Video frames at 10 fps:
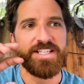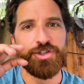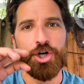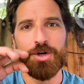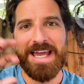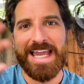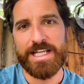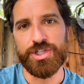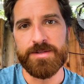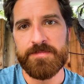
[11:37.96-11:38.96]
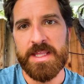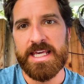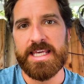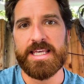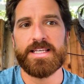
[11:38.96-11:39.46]
this term agent
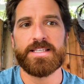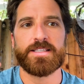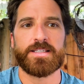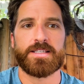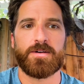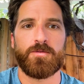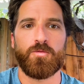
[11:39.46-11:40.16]
is